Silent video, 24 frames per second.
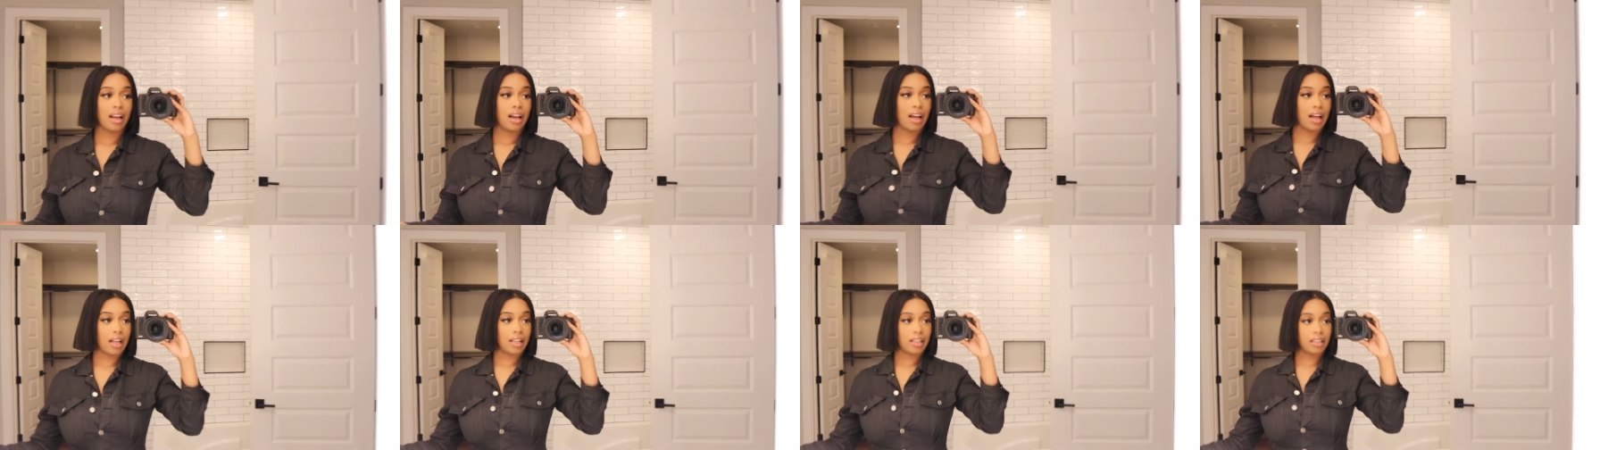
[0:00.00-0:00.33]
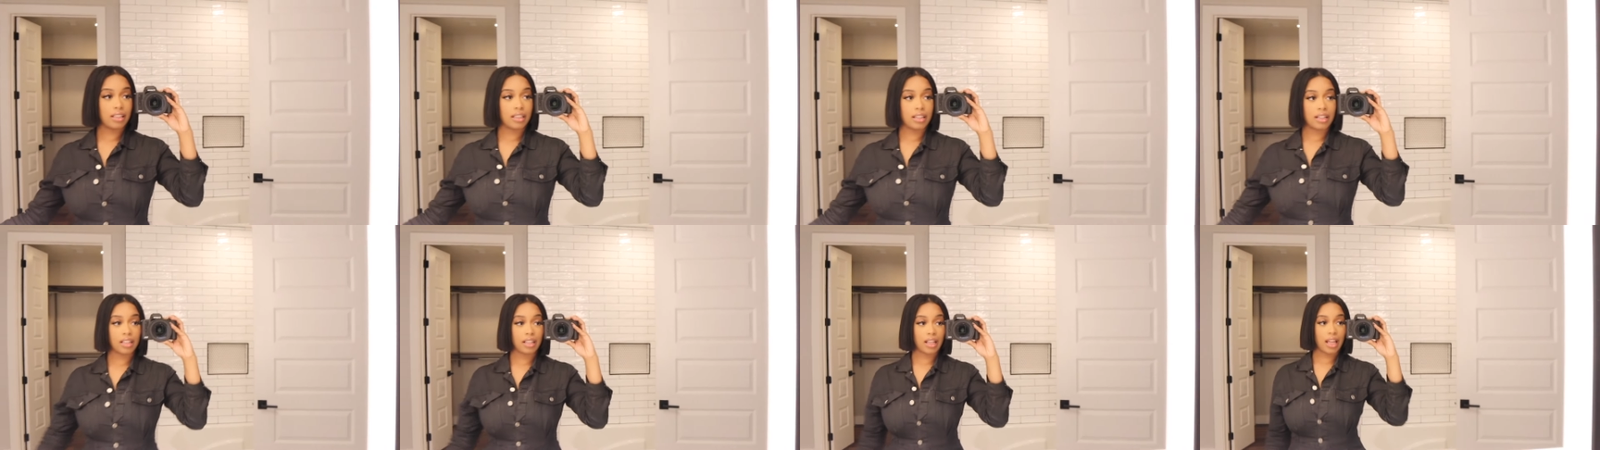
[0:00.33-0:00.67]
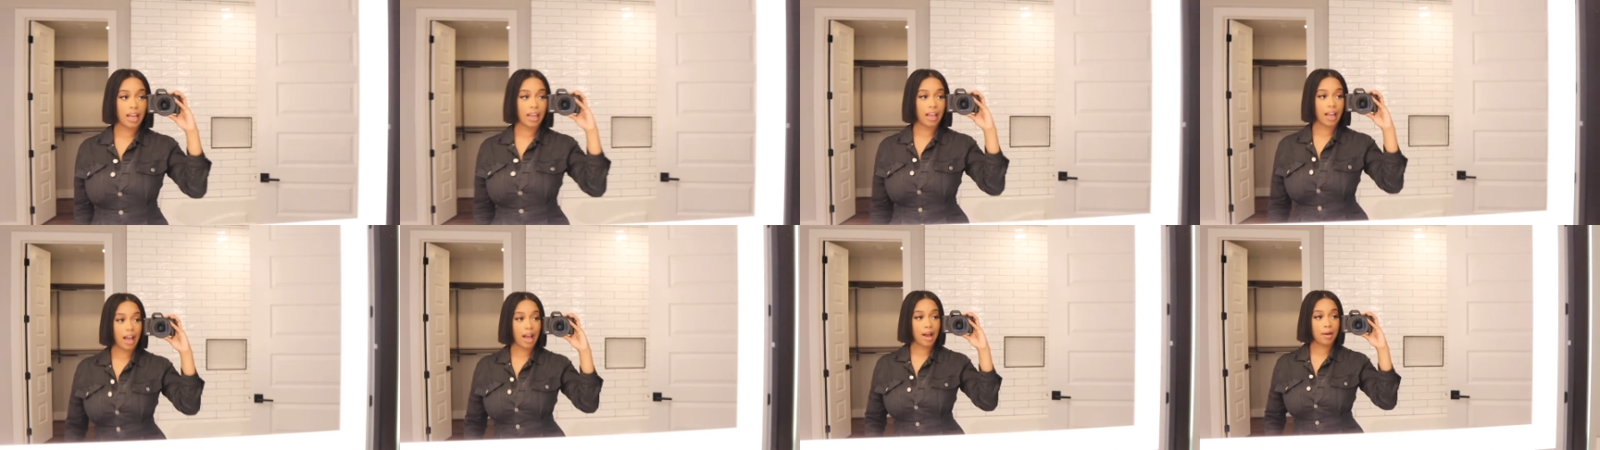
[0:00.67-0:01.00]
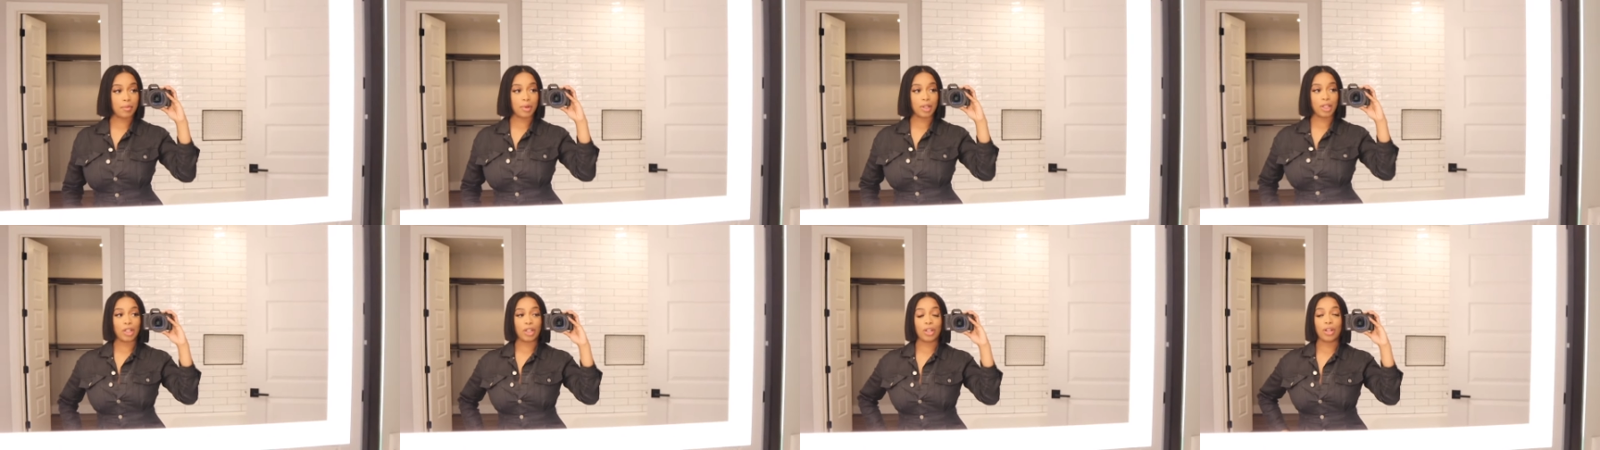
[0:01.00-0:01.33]
I look like I
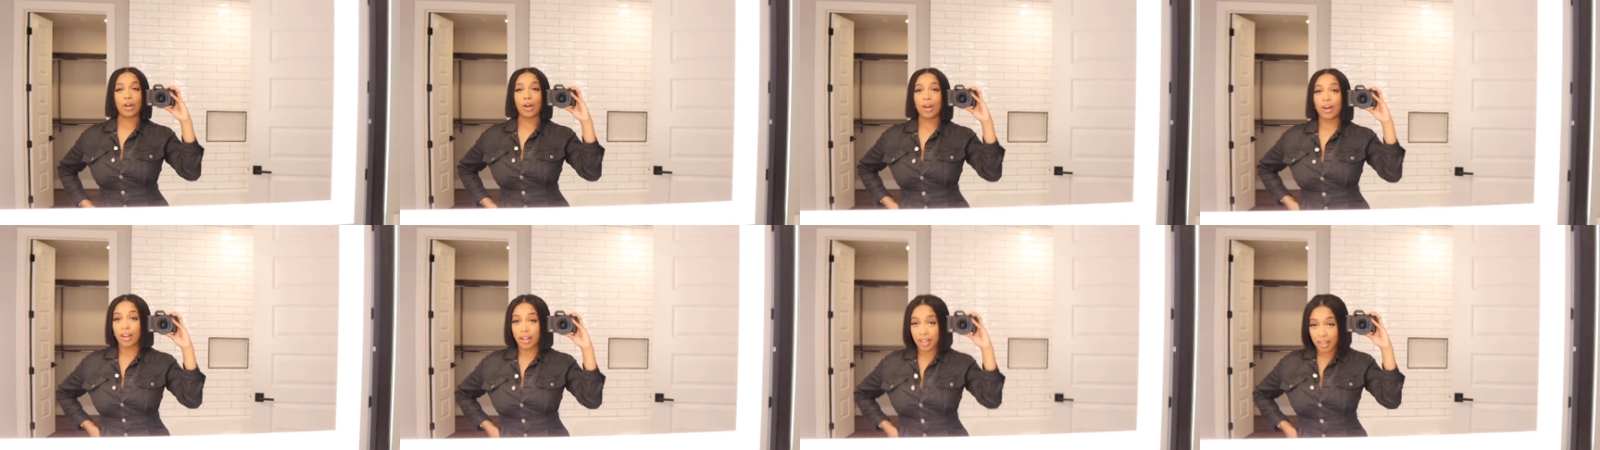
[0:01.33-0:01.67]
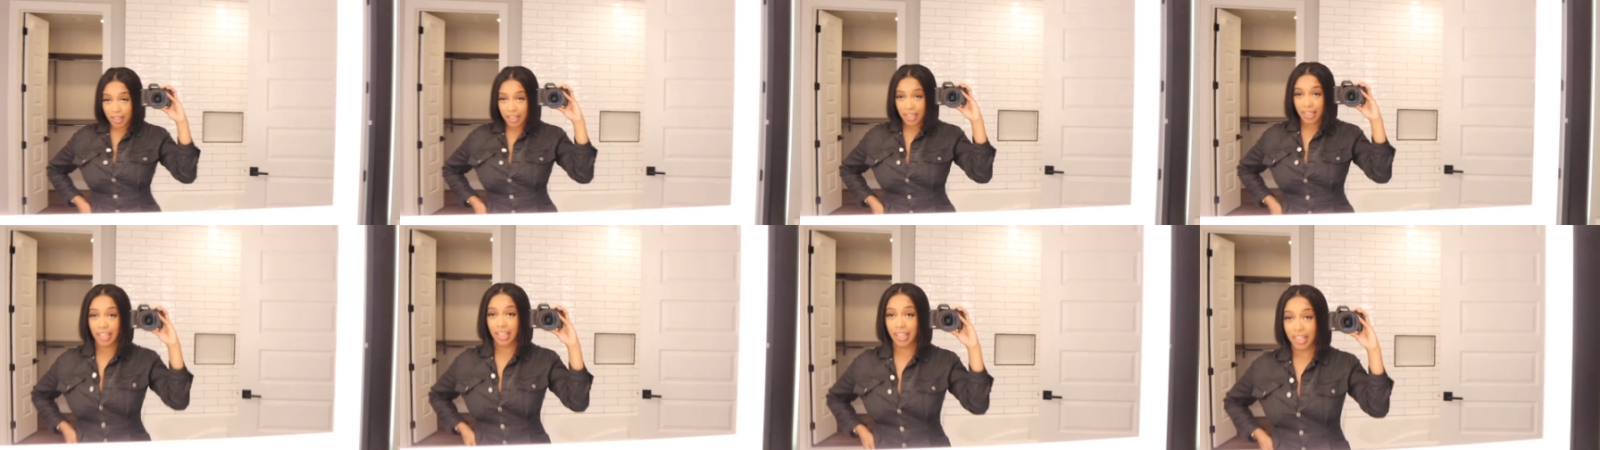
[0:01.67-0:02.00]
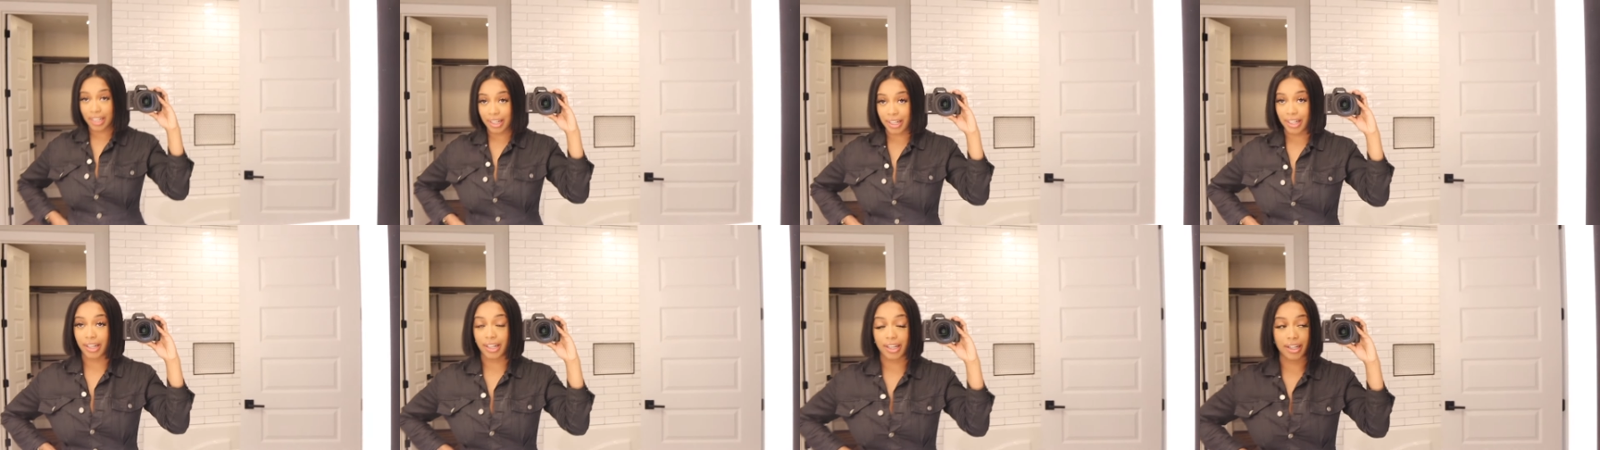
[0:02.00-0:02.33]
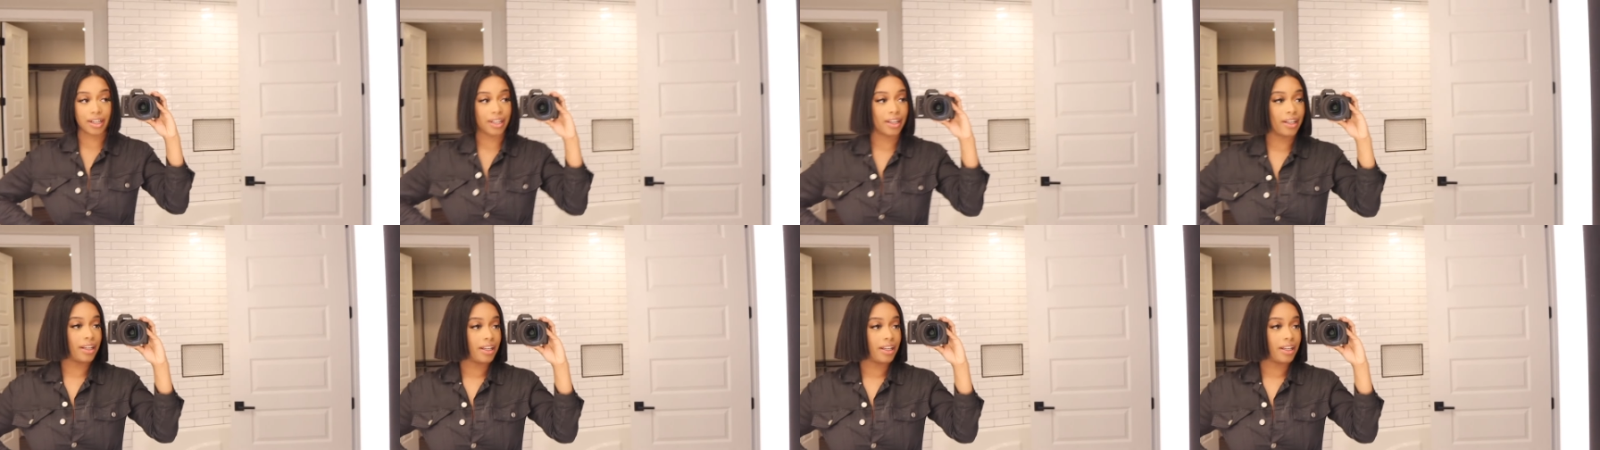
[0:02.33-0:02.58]
belong here.